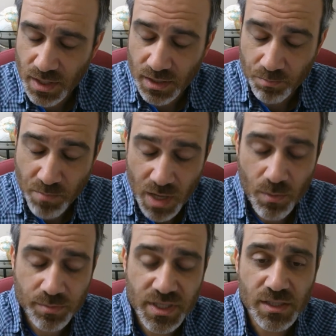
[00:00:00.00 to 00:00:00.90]

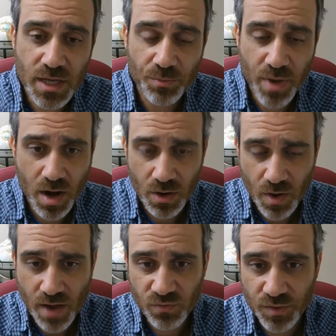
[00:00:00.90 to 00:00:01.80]
minimum detailed
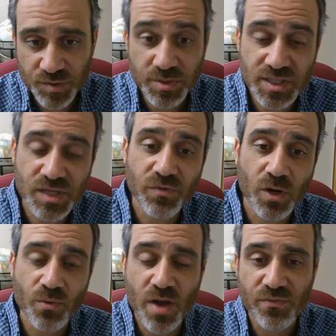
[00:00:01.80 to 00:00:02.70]
paragraph with
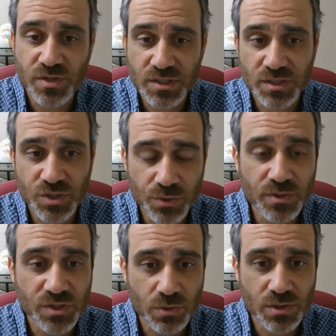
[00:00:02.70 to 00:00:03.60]
specific references to the
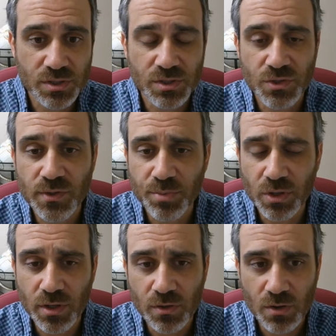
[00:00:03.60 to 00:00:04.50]
sources, to the
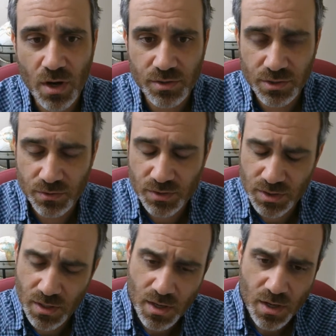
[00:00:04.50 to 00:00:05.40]
political cartoons.
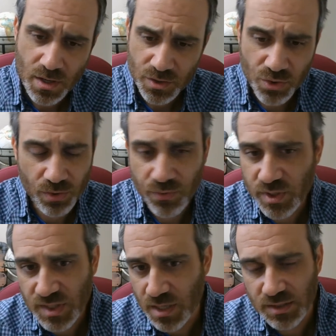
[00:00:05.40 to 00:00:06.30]
2 or 3
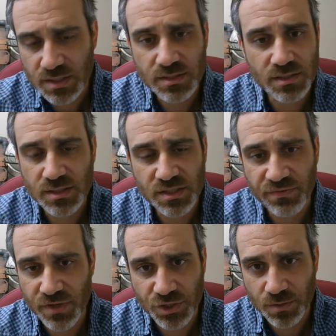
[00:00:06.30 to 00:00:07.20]
sentences isn't
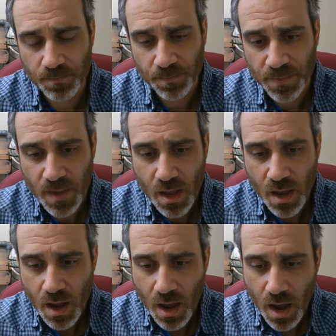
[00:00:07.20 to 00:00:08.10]
sufficient.
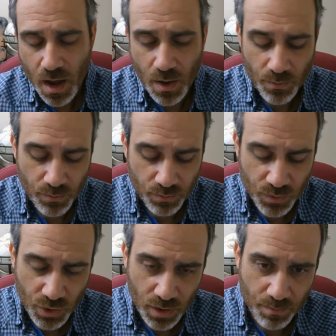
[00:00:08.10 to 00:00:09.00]

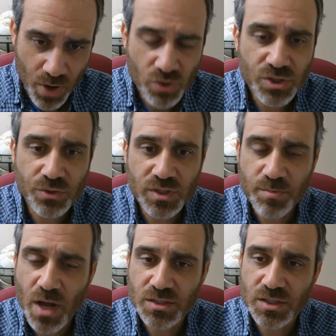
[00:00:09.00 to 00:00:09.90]
You're going to post your
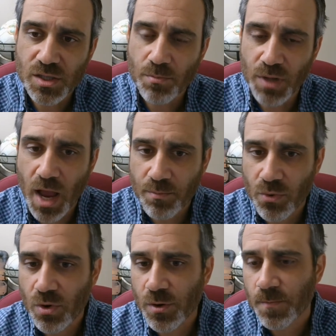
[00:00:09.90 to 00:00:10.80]
responses on
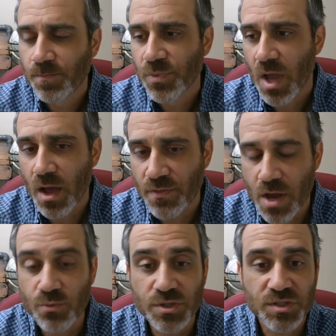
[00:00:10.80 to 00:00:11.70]
Blackboard and
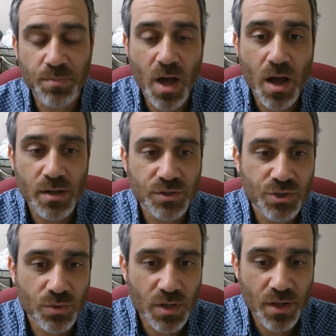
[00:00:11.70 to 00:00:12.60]
then respond
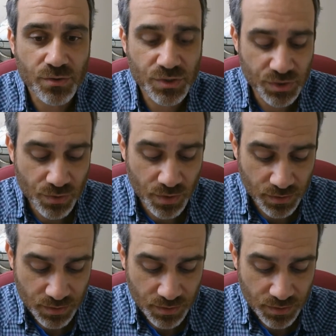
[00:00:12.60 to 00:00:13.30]
to another student.